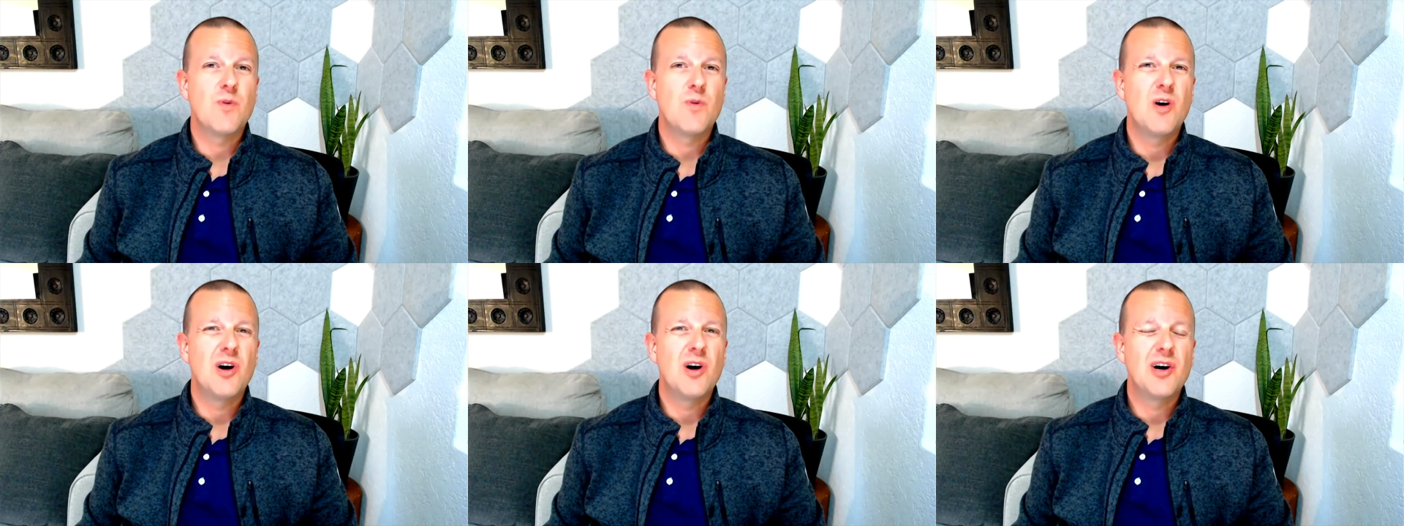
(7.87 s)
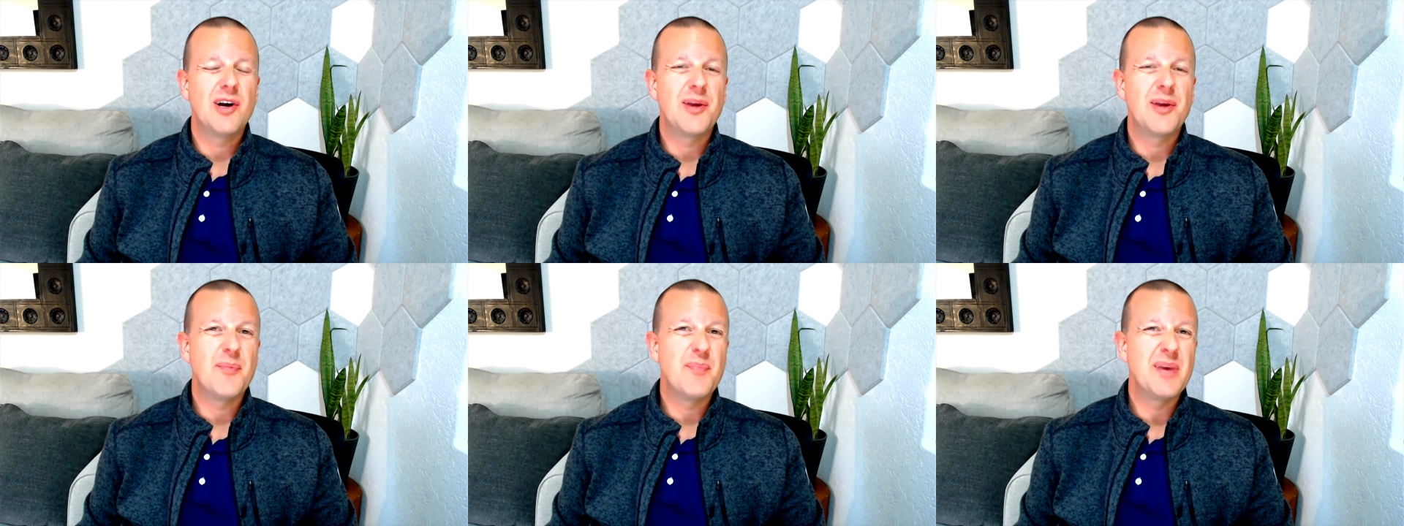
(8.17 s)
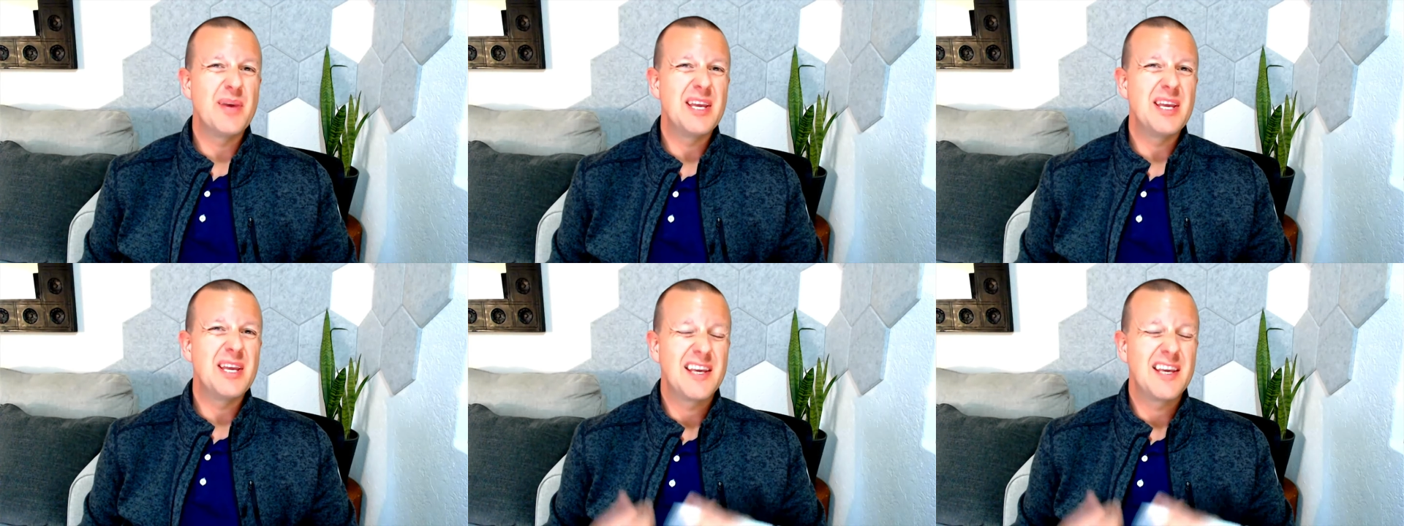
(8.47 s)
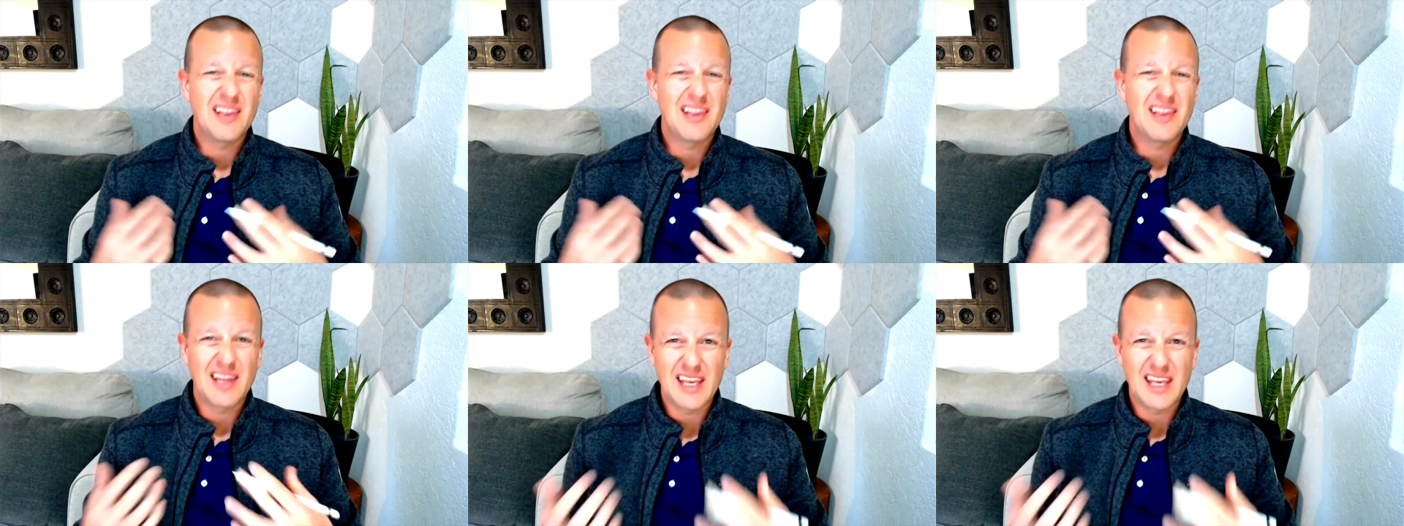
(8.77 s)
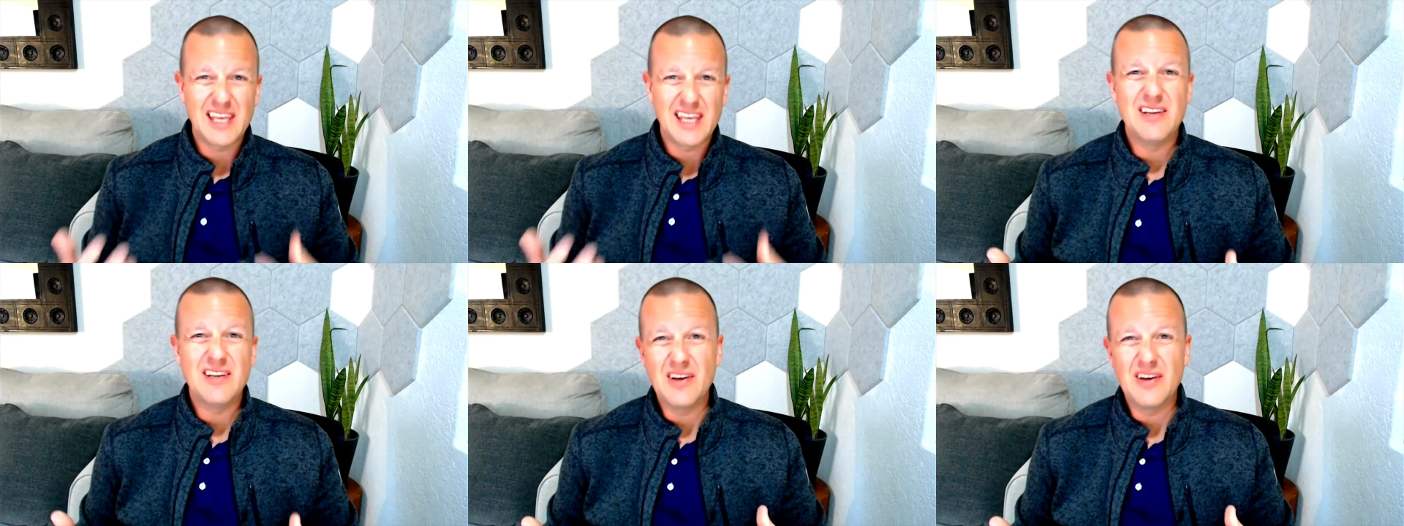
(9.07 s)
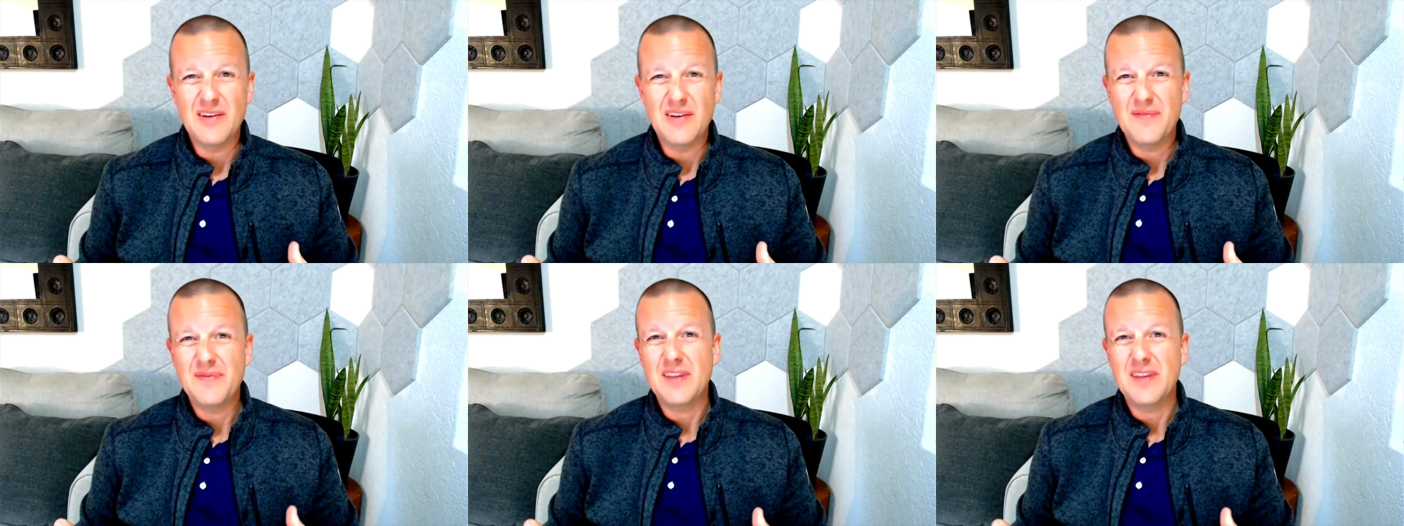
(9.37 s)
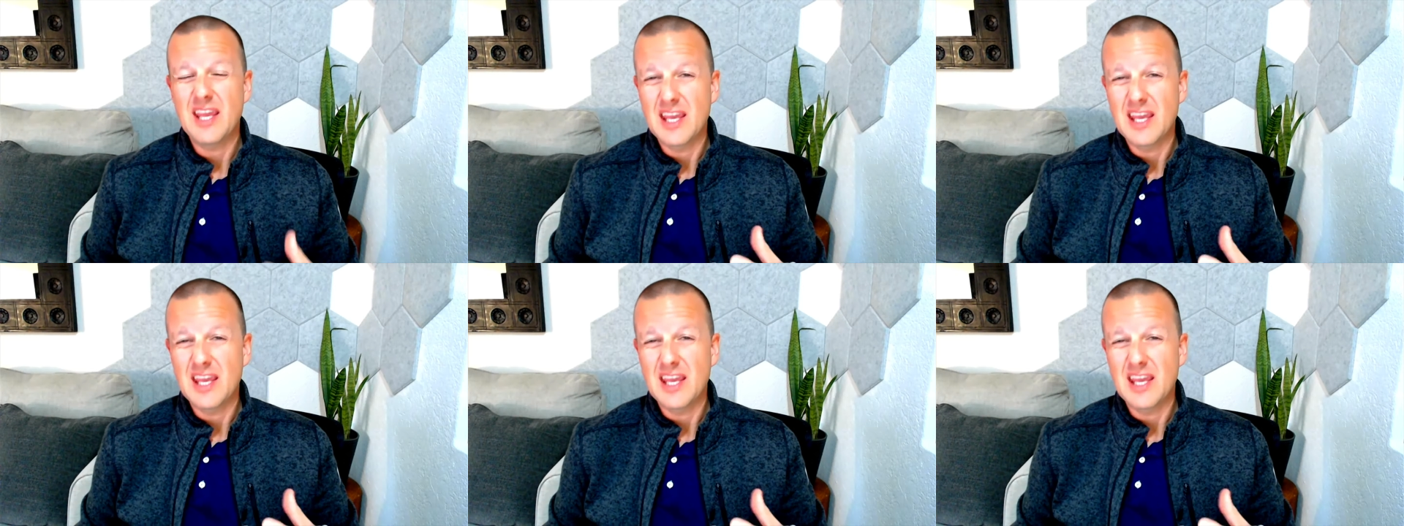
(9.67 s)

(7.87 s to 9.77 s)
why being a leader